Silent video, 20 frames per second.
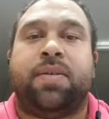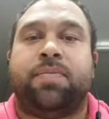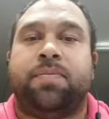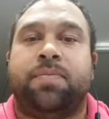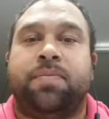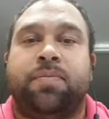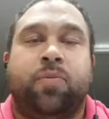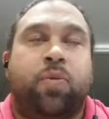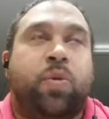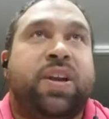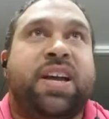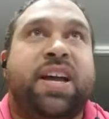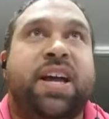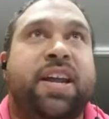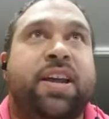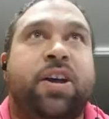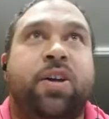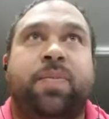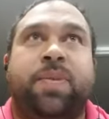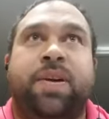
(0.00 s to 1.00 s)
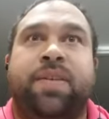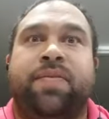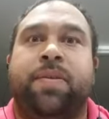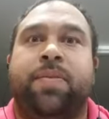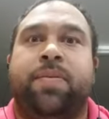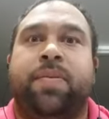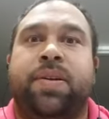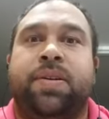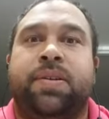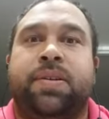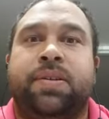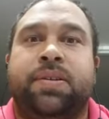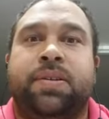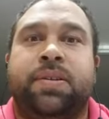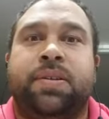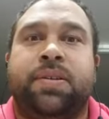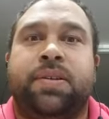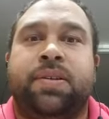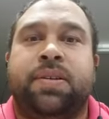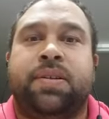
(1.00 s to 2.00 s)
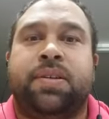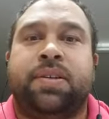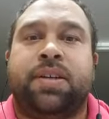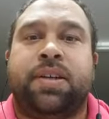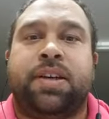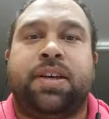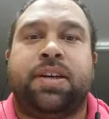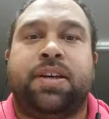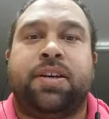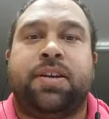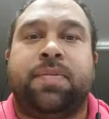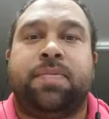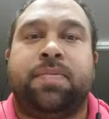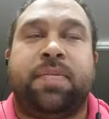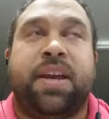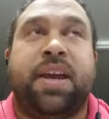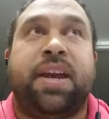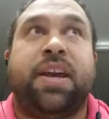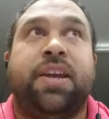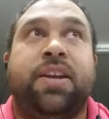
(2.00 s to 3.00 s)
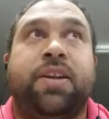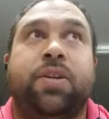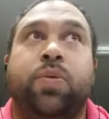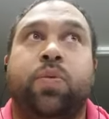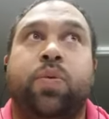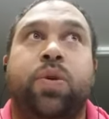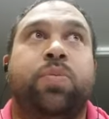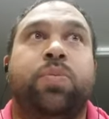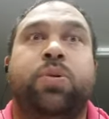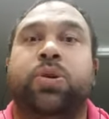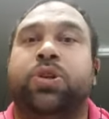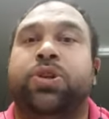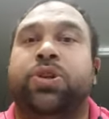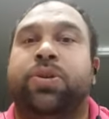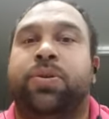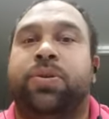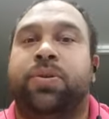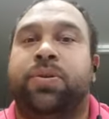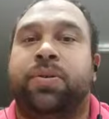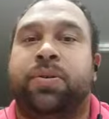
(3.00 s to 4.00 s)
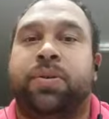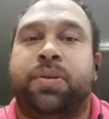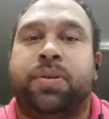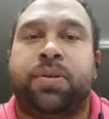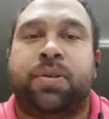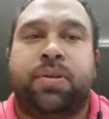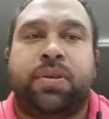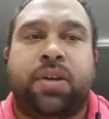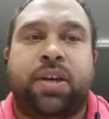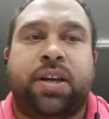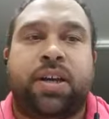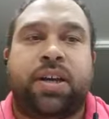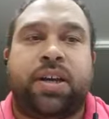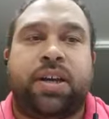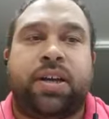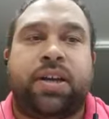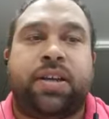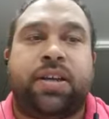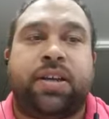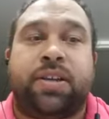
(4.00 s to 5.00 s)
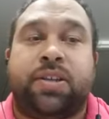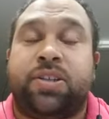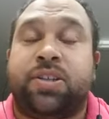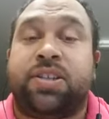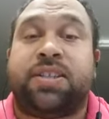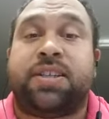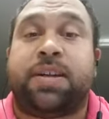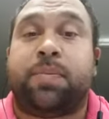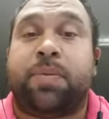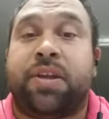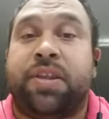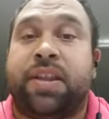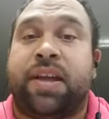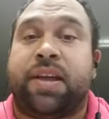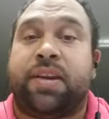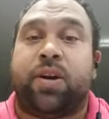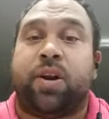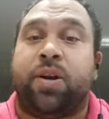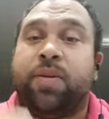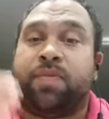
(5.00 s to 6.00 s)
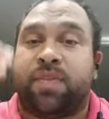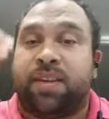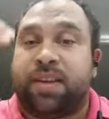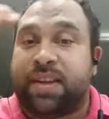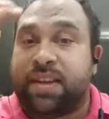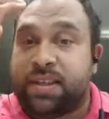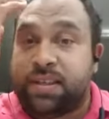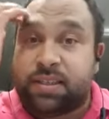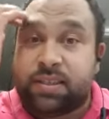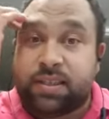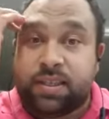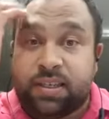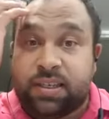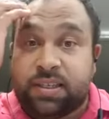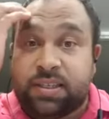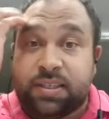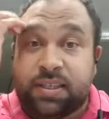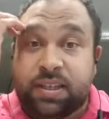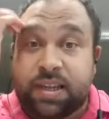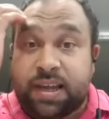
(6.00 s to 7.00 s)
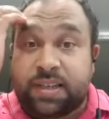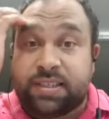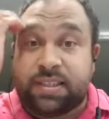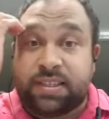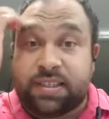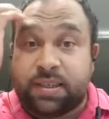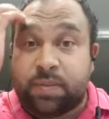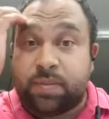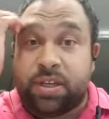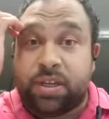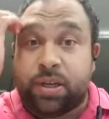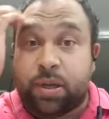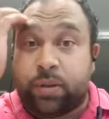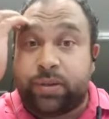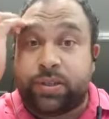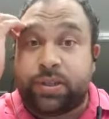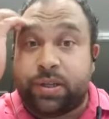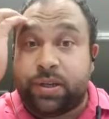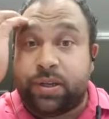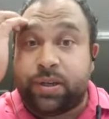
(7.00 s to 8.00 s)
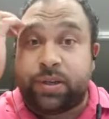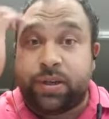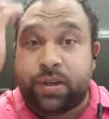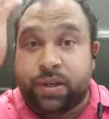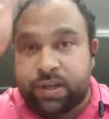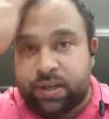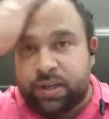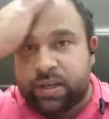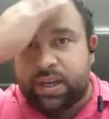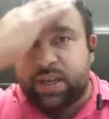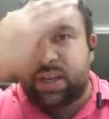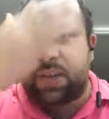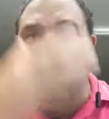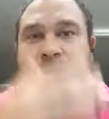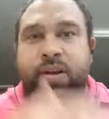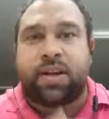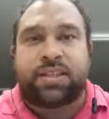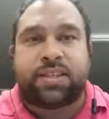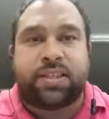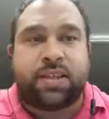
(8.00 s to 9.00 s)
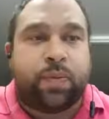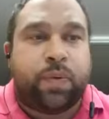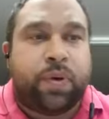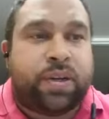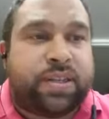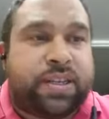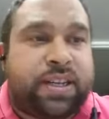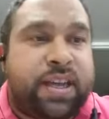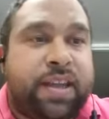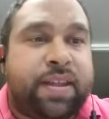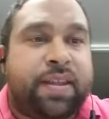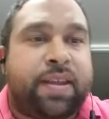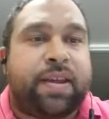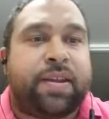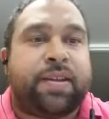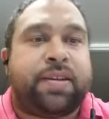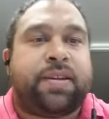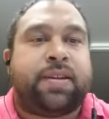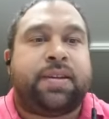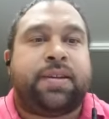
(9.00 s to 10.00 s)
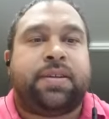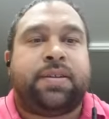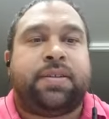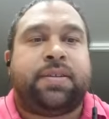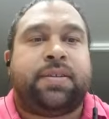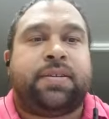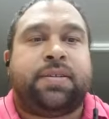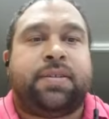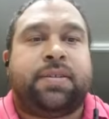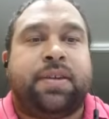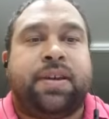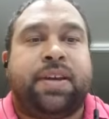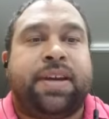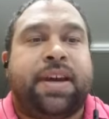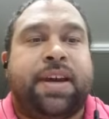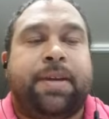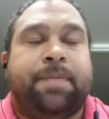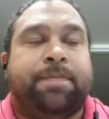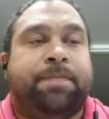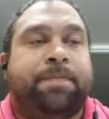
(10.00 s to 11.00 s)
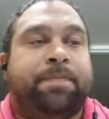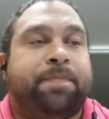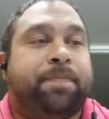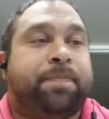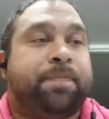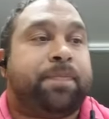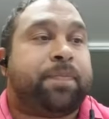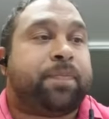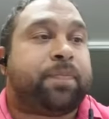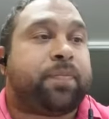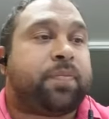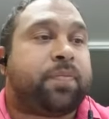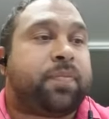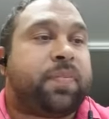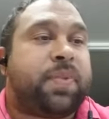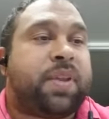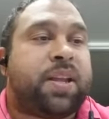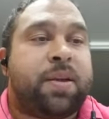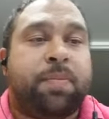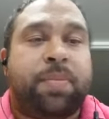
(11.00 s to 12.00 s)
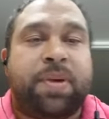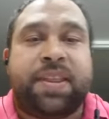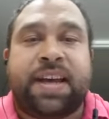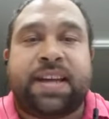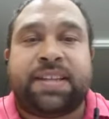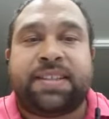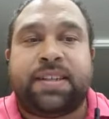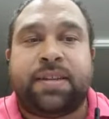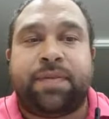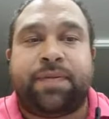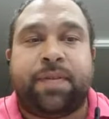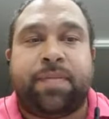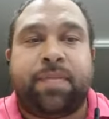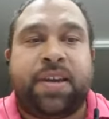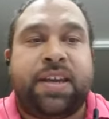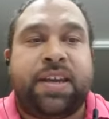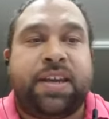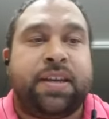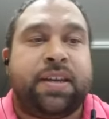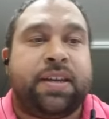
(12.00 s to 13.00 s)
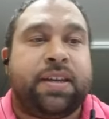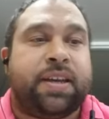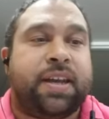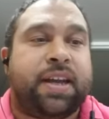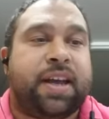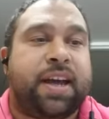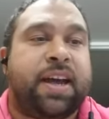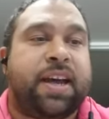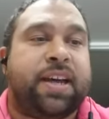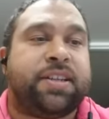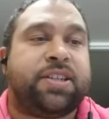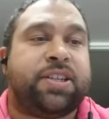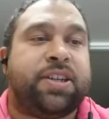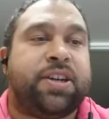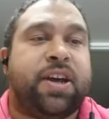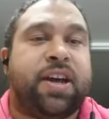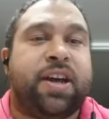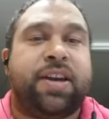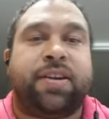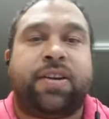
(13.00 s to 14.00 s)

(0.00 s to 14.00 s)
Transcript: We can't help everyone, and we'll push you to someone that hopefully has a similar goal to you, and you guys can work together. Okay? But that's it for me tonight.